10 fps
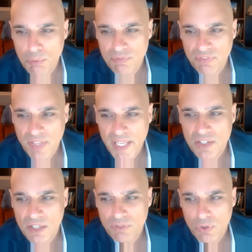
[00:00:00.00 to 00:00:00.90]

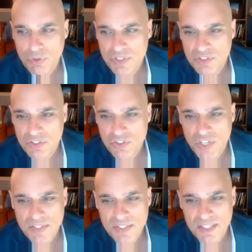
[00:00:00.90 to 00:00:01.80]
reflect young voters such as
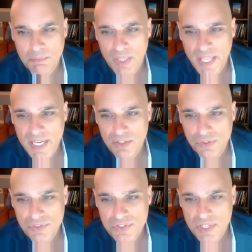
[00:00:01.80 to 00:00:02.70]
Gen Z and
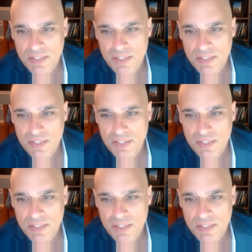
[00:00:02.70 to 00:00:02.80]
millennials?